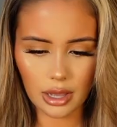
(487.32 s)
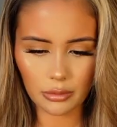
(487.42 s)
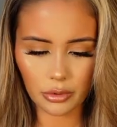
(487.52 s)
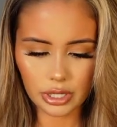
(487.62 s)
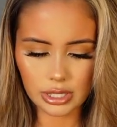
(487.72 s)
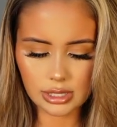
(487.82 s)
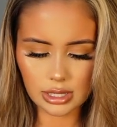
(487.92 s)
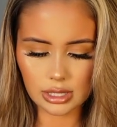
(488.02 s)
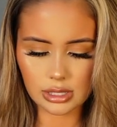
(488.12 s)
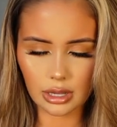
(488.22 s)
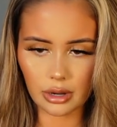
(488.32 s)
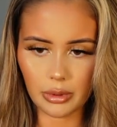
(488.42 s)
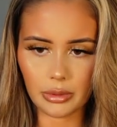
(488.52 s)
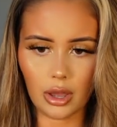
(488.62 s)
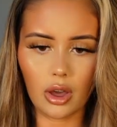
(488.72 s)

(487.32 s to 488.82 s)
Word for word: Um, what is this? I can't remember.